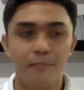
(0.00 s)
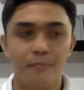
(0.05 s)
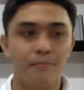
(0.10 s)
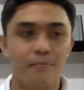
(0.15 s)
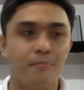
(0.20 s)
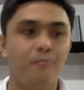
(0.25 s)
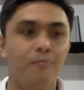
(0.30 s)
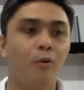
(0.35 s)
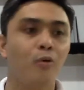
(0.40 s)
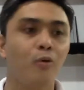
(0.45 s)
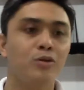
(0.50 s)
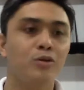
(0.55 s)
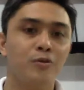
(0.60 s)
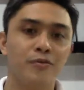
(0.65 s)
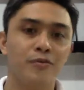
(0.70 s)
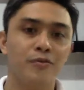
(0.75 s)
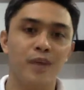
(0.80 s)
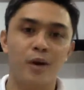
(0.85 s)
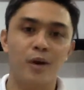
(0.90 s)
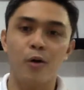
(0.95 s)
most
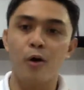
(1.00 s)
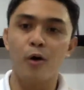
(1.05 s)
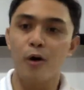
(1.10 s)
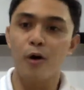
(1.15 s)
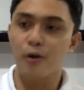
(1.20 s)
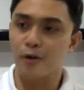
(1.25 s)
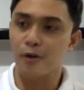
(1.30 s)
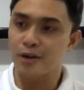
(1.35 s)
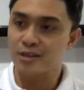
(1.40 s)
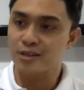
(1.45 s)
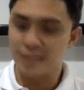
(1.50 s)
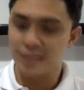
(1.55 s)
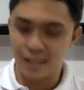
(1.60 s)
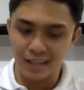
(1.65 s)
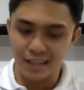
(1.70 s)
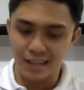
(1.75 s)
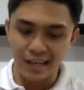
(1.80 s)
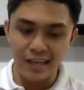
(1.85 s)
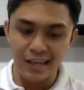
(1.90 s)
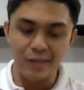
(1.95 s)
of their hawkers
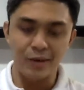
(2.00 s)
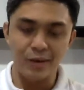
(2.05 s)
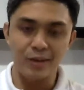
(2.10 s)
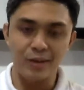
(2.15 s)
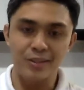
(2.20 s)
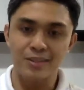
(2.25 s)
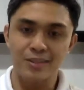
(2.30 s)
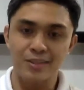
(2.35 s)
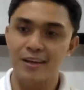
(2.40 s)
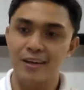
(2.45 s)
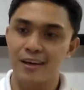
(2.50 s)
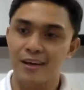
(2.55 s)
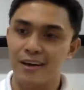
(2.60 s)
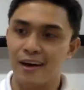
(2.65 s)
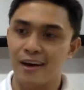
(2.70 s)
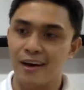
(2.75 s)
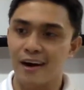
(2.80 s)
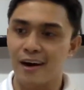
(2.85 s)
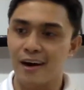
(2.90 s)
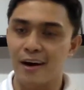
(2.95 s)
and cleaners
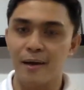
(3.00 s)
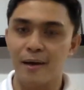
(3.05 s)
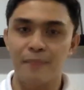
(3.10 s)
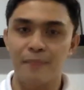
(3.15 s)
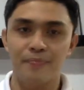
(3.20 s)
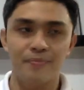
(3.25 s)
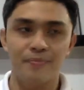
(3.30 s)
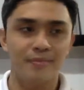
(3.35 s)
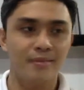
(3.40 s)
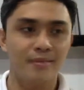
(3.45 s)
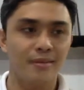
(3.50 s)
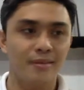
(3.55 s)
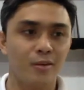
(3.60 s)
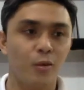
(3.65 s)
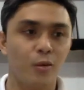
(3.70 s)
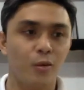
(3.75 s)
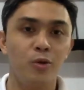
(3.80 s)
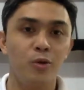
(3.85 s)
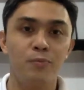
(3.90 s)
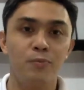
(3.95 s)
are
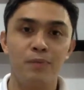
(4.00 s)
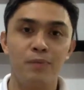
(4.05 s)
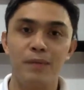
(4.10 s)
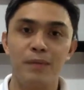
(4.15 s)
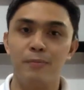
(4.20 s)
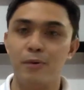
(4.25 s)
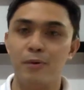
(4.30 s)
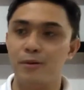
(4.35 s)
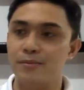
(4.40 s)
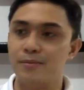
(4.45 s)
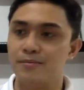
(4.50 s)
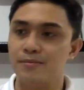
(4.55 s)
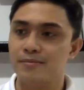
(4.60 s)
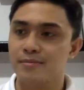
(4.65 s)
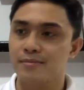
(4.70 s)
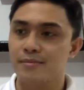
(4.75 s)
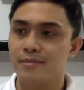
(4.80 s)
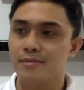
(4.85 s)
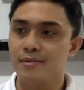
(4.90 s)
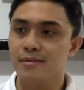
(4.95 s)
old people.
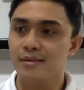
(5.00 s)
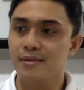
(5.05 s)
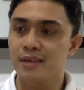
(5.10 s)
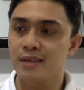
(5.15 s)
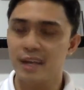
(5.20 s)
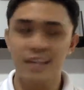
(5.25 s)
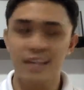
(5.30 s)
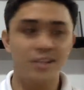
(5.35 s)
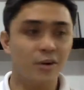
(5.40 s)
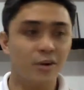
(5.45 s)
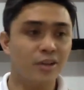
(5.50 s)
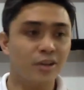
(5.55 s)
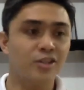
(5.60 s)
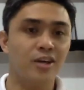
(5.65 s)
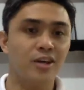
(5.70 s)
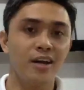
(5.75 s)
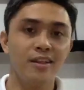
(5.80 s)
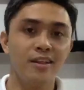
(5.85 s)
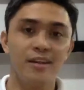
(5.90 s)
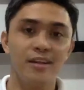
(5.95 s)
And it's a rich
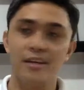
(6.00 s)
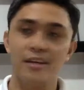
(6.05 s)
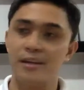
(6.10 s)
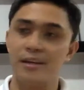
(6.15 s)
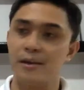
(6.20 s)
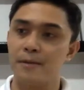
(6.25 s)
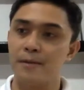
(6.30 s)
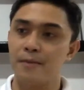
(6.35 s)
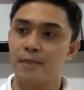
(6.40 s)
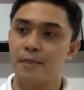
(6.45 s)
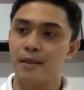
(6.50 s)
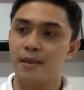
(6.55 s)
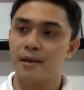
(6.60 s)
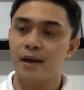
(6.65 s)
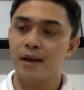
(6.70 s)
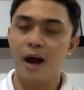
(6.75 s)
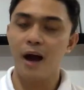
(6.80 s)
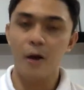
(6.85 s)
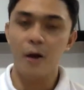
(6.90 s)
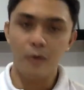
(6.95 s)
country.
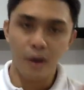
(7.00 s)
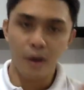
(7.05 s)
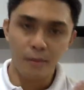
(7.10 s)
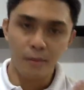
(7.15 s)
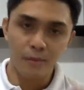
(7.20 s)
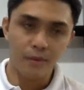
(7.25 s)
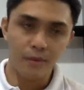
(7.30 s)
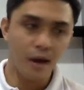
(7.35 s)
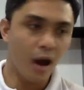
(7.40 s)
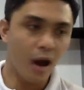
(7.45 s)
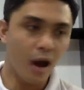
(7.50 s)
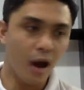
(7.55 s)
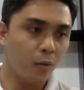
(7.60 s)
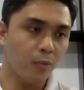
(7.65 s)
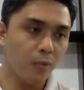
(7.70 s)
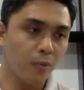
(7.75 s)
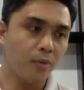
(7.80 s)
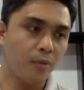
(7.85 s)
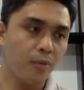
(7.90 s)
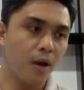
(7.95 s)
How
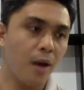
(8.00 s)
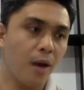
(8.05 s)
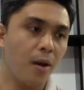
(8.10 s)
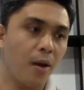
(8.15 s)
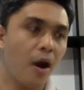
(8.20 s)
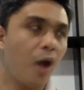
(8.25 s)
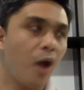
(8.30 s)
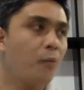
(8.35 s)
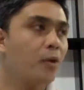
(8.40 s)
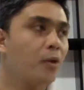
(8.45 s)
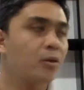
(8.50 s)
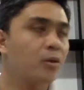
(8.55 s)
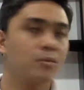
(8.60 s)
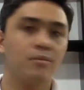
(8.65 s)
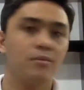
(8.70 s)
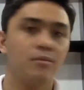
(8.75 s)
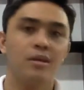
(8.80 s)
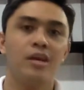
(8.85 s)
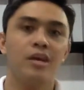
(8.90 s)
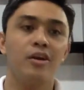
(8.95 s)
about
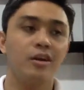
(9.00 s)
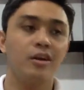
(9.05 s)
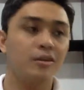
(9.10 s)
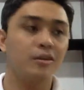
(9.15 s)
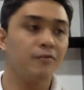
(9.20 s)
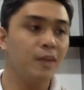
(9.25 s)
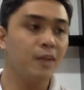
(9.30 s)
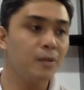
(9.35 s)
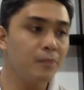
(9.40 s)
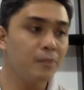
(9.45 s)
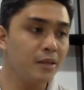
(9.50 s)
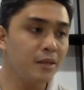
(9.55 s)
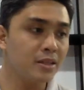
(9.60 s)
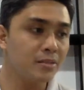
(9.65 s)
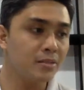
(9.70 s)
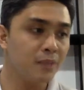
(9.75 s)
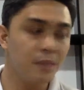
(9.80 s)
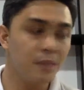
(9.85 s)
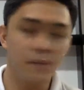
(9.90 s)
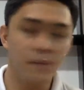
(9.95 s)
here in the Philippines?
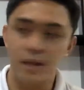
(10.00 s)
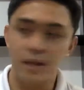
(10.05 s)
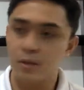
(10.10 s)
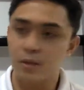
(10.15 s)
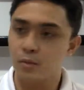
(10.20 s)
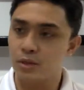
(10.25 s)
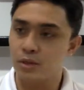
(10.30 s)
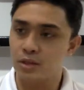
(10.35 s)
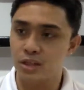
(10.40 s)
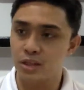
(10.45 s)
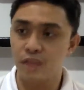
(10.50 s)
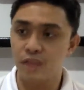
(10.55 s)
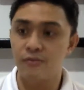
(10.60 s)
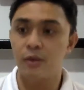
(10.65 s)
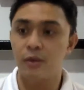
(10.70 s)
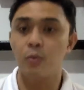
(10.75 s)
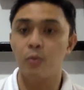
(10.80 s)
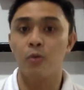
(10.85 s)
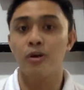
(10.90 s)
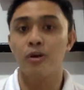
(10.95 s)
Maybe it's
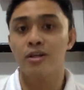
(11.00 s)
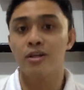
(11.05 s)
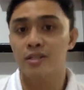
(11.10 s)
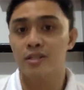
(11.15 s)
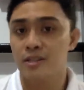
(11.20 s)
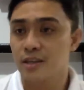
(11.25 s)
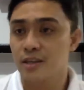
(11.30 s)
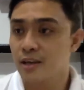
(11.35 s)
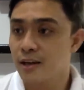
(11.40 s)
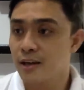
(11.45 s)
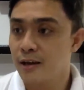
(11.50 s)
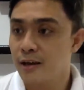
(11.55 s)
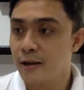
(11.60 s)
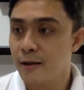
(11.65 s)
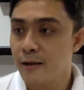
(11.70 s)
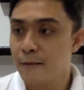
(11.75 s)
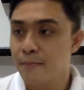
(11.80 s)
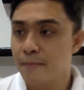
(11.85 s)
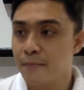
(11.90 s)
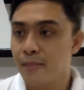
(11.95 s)
even worse,
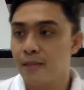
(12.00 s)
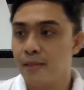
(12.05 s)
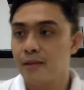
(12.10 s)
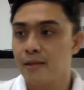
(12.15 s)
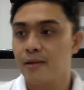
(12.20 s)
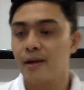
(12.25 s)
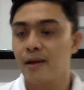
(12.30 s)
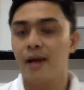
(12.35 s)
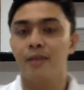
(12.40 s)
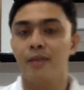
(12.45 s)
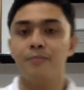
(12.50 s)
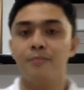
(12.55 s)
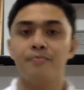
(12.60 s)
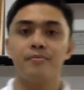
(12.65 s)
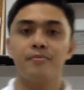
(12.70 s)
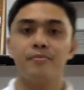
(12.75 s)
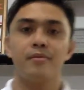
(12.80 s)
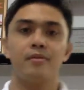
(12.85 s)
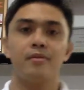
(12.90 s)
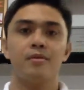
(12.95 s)
right?
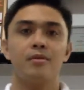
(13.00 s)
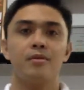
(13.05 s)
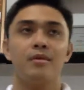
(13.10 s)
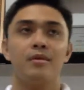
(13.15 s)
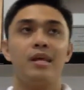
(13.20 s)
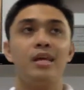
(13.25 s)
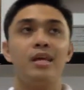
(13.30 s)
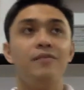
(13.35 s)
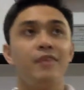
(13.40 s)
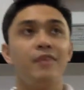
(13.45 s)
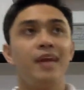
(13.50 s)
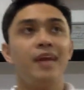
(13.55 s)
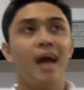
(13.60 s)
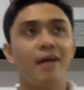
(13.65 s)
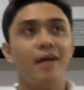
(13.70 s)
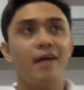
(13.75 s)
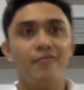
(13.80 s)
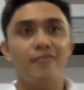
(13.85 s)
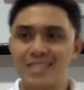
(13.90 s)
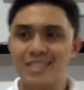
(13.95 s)
They even
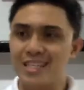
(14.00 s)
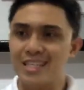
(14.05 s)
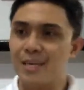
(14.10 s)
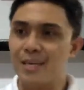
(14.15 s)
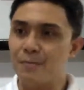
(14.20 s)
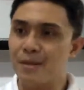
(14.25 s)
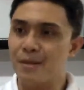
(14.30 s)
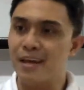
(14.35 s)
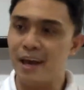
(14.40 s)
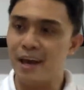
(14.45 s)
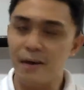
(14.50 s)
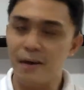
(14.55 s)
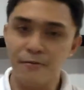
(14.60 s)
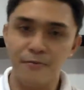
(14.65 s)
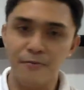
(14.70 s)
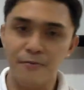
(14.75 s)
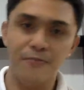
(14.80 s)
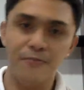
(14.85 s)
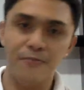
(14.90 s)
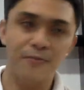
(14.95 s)
have a CPF
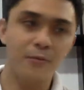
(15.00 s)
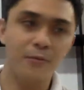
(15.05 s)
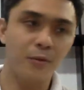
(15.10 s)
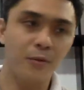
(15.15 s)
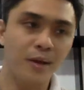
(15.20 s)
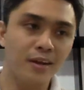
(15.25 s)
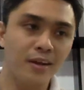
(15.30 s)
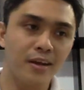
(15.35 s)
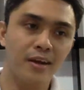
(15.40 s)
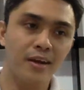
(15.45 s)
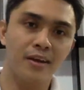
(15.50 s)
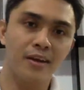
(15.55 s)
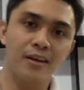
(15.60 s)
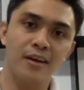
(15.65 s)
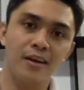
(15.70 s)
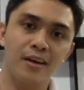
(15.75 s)
wherein the